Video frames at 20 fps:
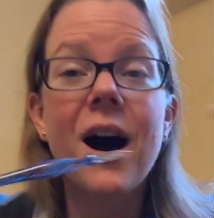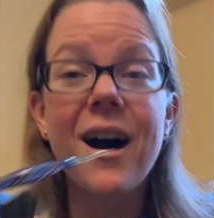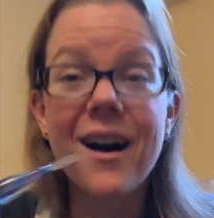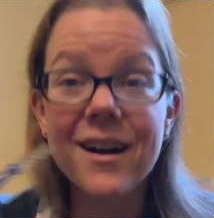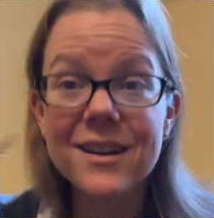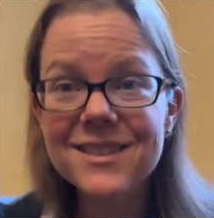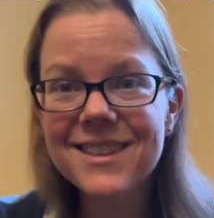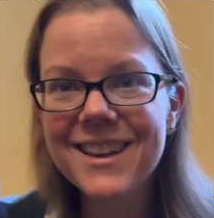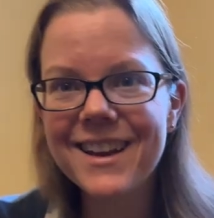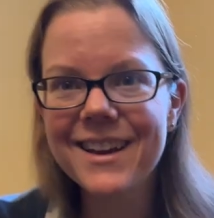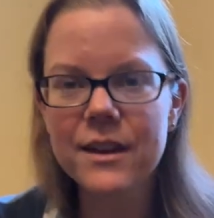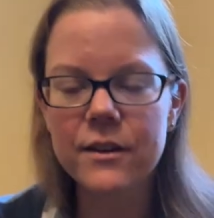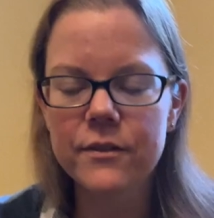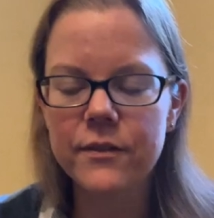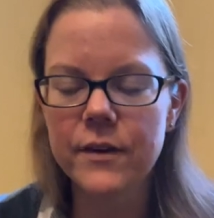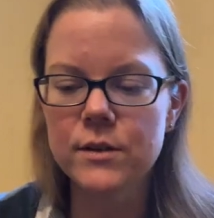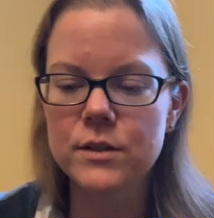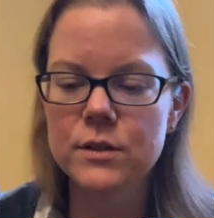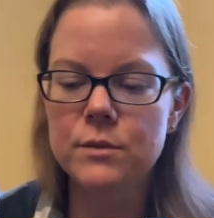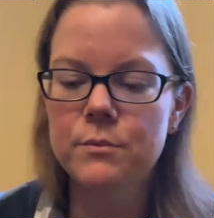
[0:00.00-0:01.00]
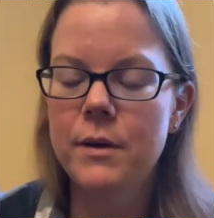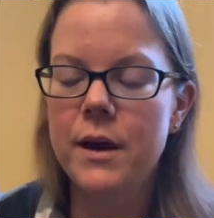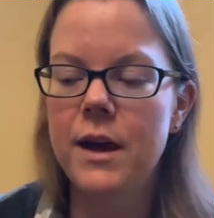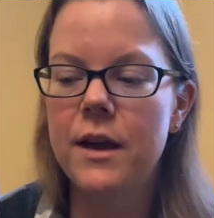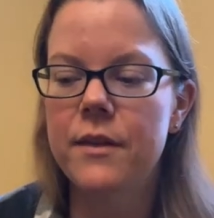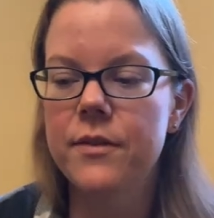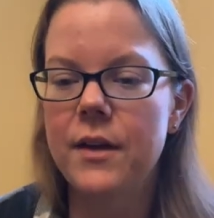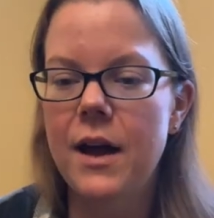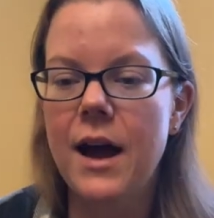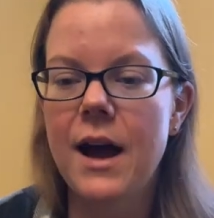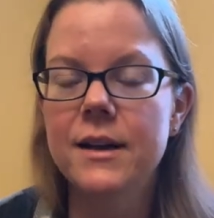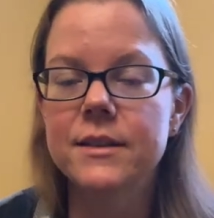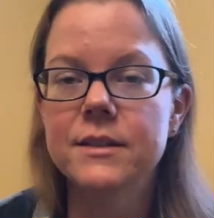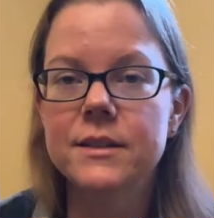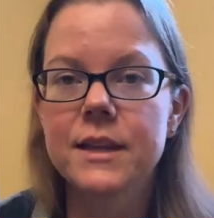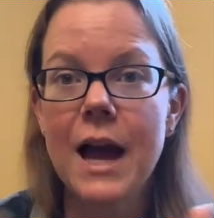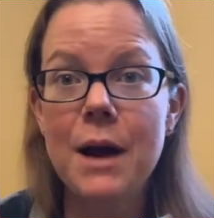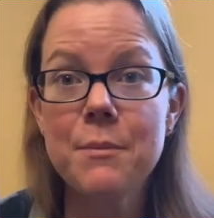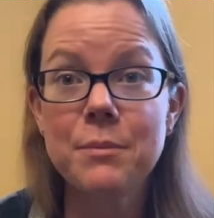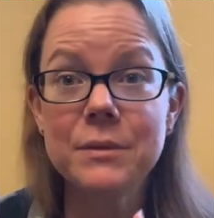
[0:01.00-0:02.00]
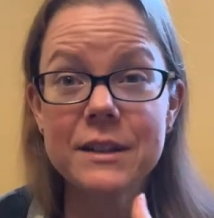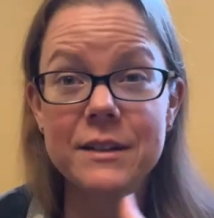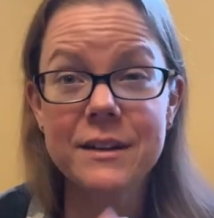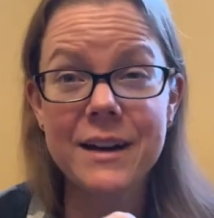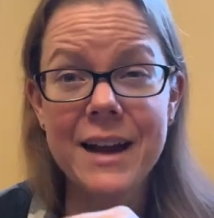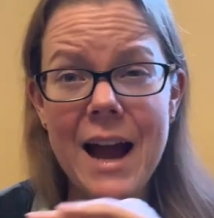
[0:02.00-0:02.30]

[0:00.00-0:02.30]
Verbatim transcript: Unlike a fountain pen that has capillary